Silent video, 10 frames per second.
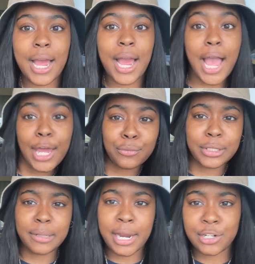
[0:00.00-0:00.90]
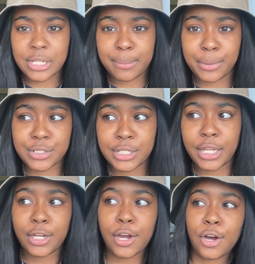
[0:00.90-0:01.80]
I don't really matter to that person,
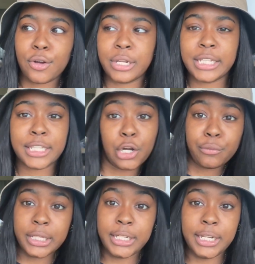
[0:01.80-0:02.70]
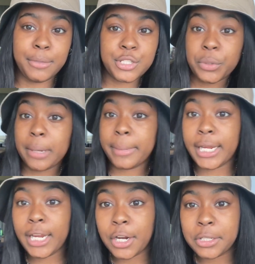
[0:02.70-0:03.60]
like oh, like they don't really need me, so why am I
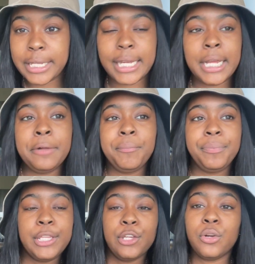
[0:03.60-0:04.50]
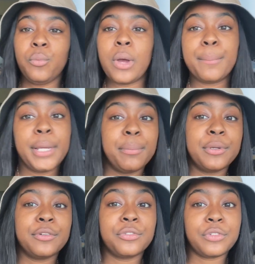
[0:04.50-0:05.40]
here? Like you don't want people
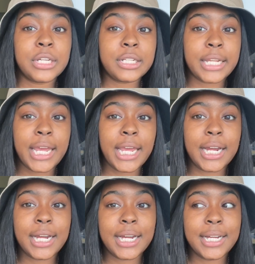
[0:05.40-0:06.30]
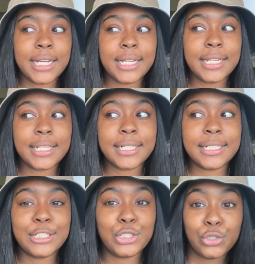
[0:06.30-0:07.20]
to feel like
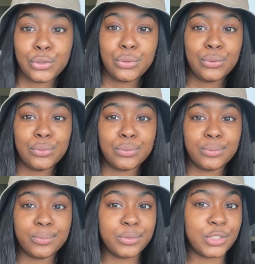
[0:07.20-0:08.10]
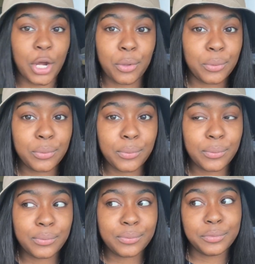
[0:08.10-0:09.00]
you don't
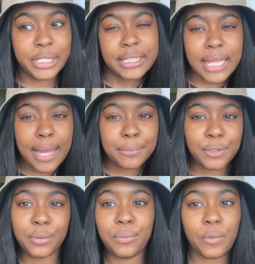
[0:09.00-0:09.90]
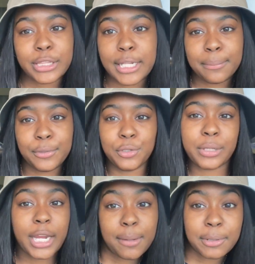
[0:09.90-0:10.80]
need them, you don't want them, you don't
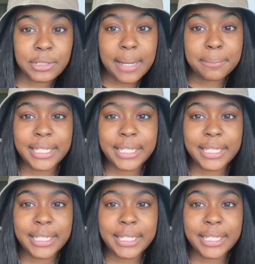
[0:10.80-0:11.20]
care about them.